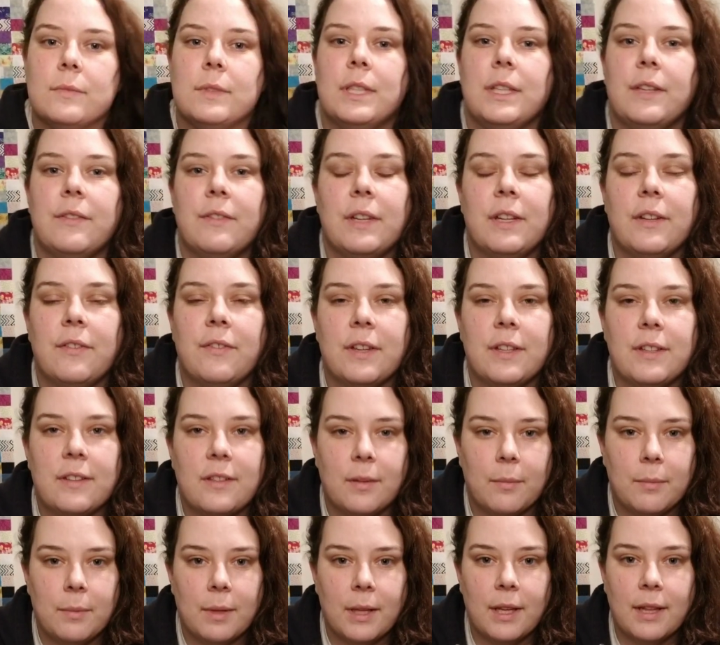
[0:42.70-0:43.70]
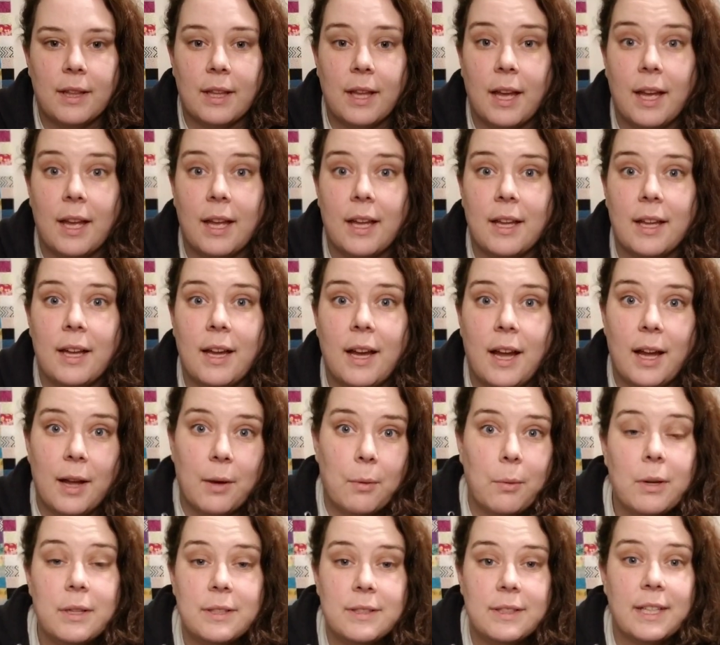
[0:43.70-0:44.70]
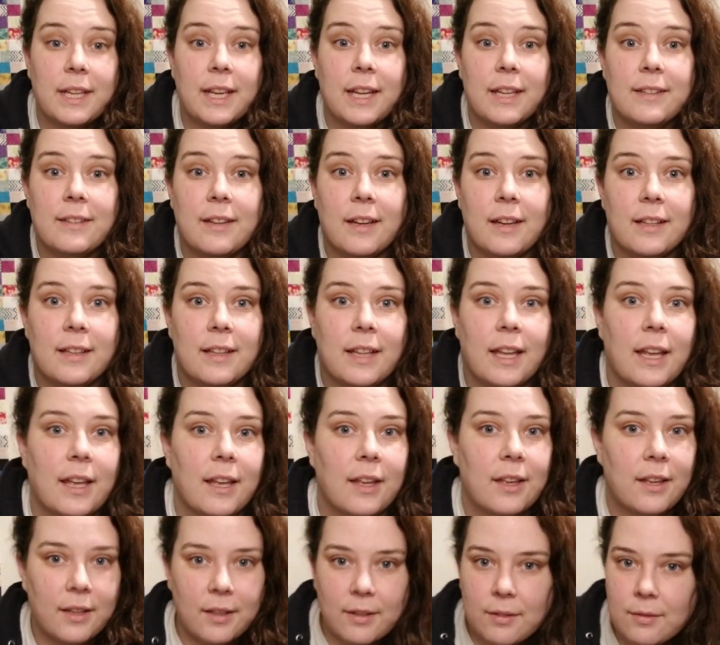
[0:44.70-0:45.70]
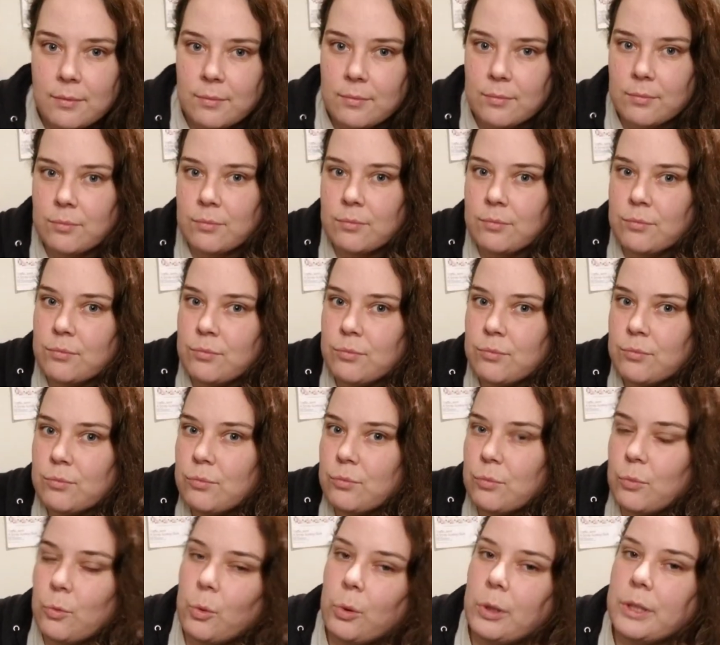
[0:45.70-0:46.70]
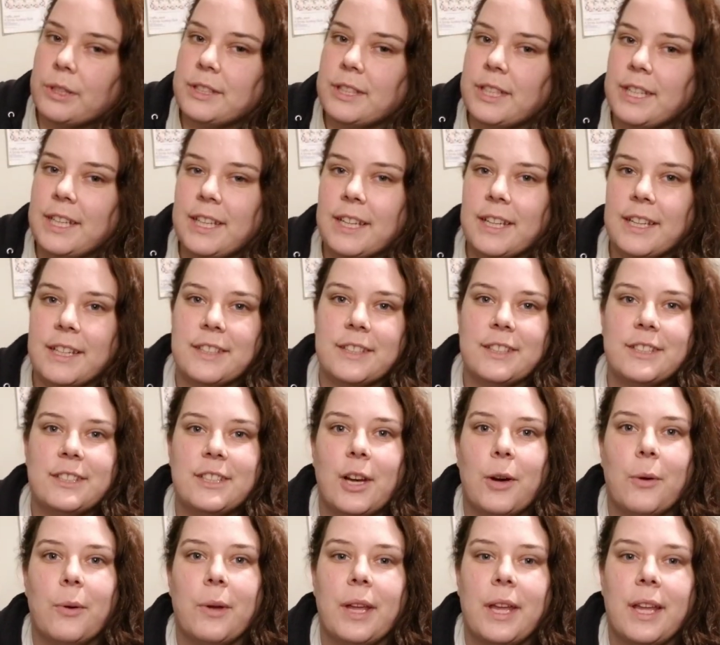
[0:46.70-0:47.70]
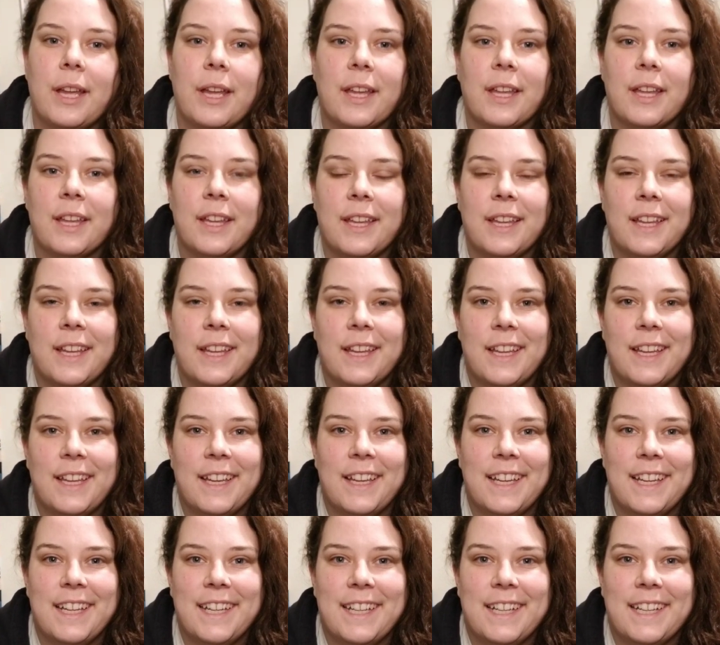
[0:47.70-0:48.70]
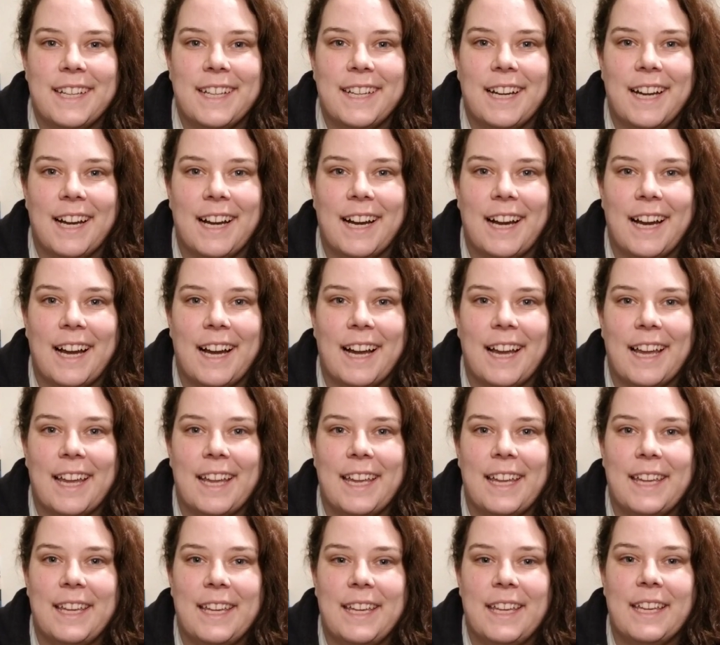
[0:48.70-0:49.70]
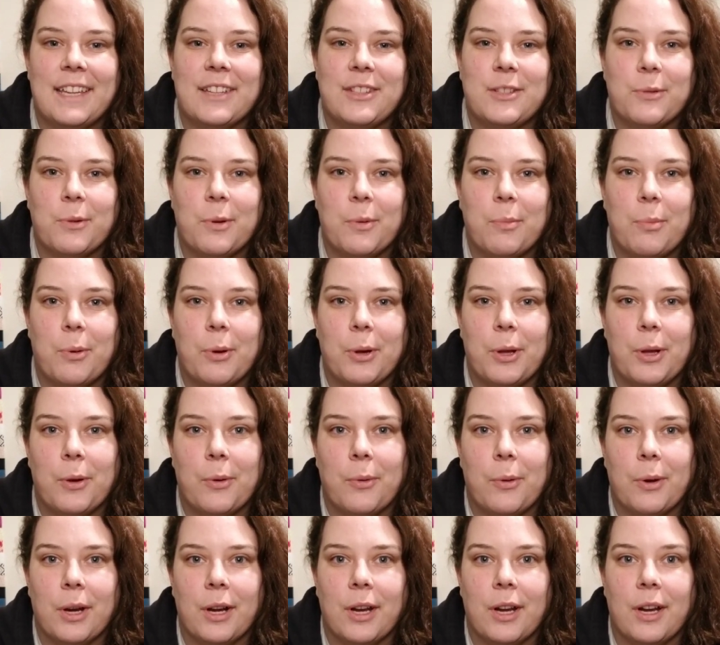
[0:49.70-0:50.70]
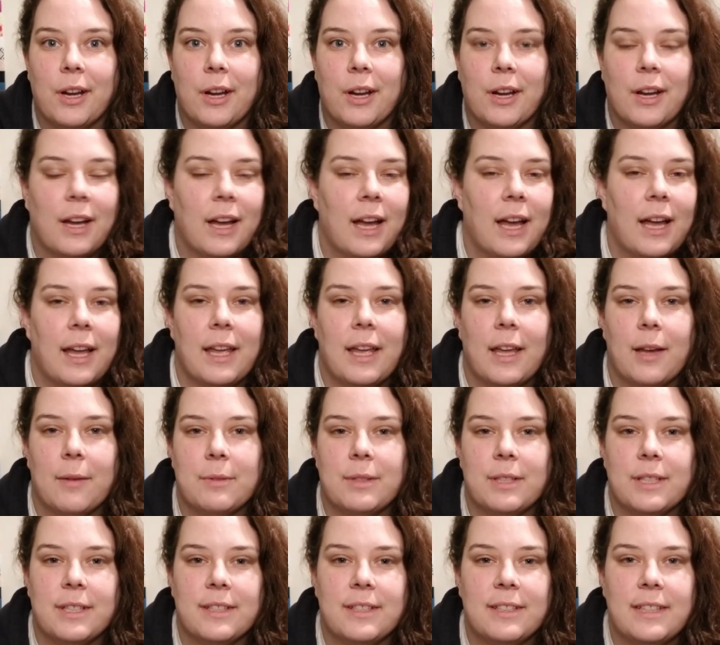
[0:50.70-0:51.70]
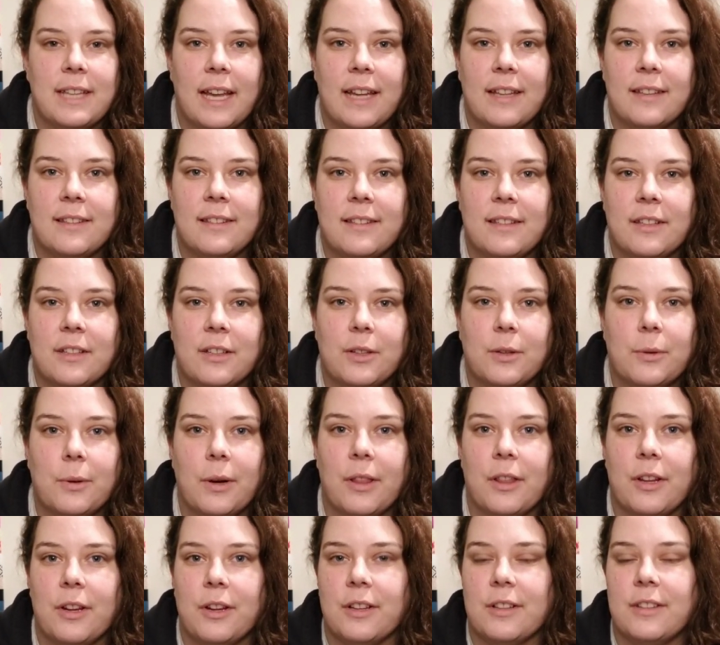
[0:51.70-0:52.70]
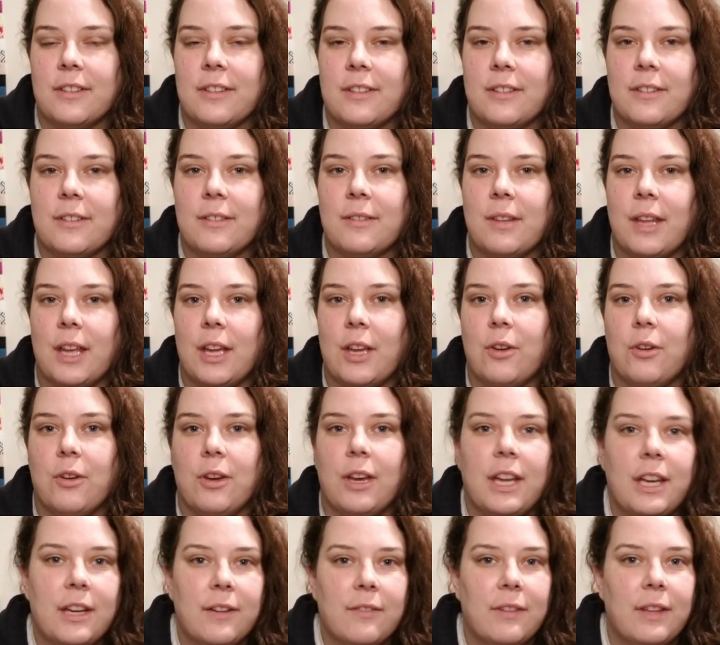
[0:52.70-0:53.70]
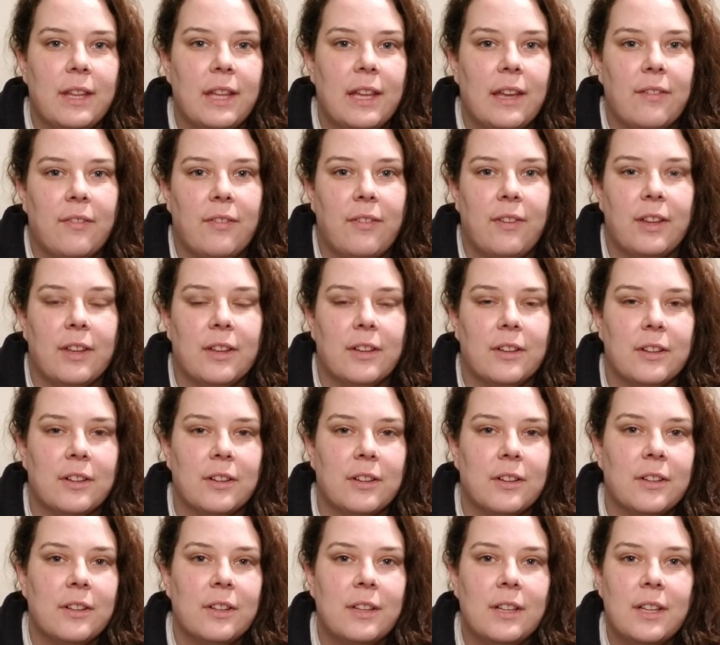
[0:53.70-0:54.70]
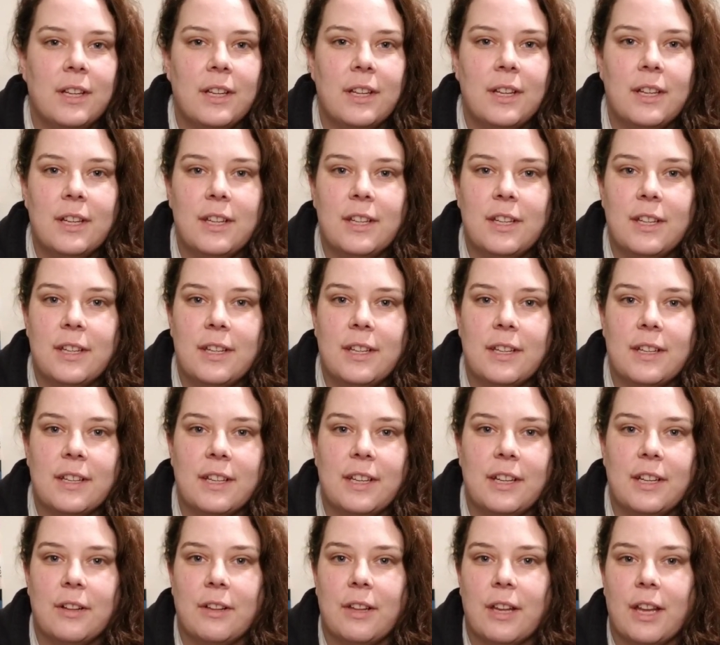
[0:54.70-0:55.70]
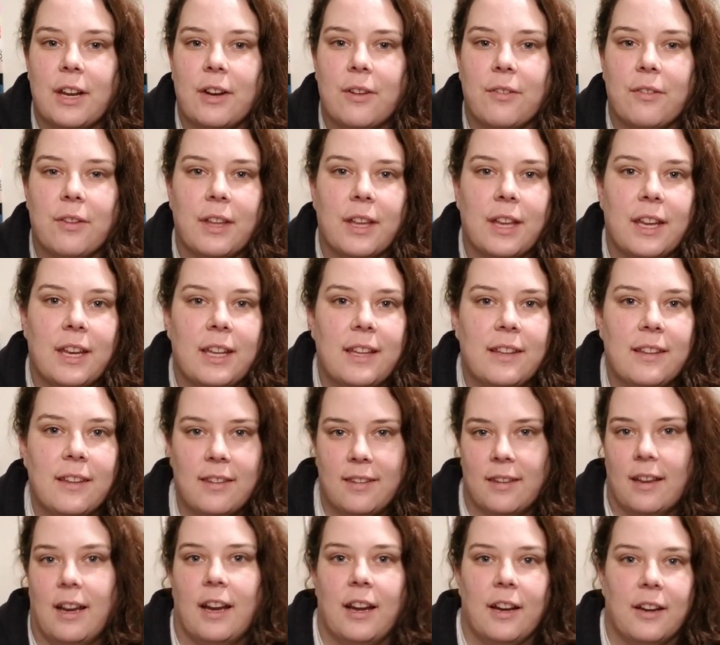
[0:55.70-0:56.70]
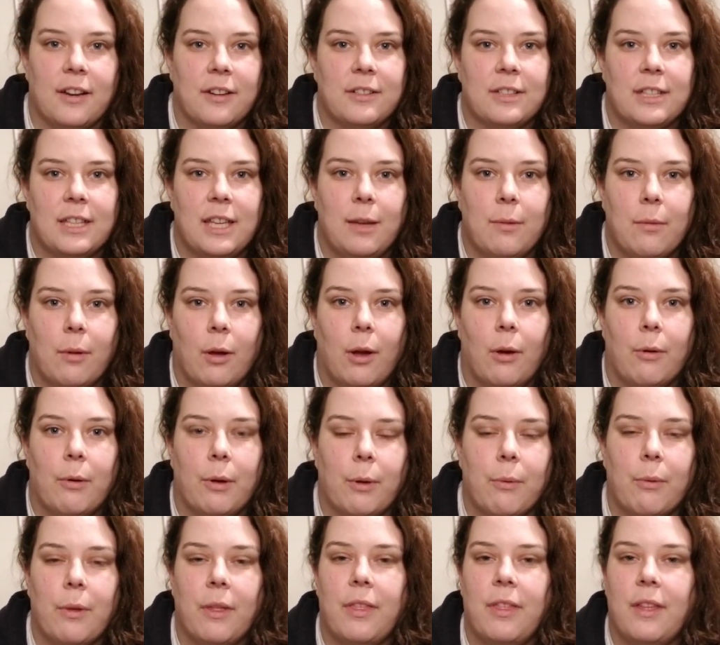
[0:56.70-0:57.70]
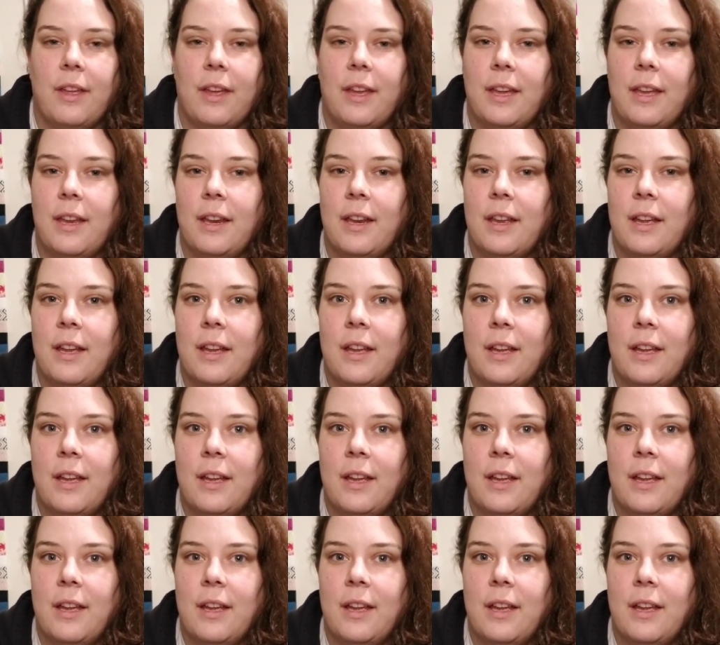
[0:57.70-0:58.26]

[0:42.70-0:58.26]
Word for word: even if it's something that I want to get done, like quilting and sewing, I get to a point where I come to a standstill, whether it's like creatively, I feel, you know, like I don't feel like any desire to keep going with it